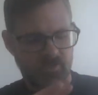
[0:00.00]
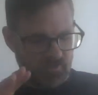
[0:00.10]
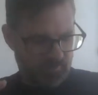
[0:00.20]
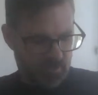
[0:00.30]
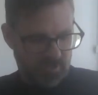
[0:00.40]

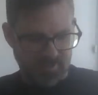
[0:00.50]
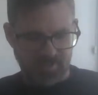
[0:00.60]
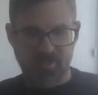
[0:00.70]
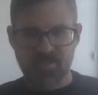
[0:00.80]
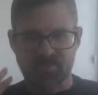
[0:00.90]
your
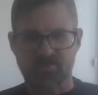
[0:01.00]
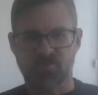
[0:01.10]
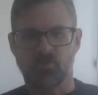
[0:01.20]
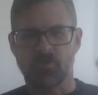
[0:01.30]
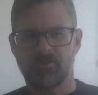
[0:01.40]
body is a
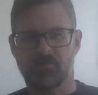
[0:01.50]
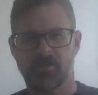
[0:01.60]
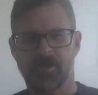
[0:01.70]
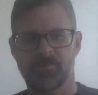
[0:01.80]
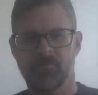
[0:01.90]
story
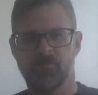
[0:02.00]
frame.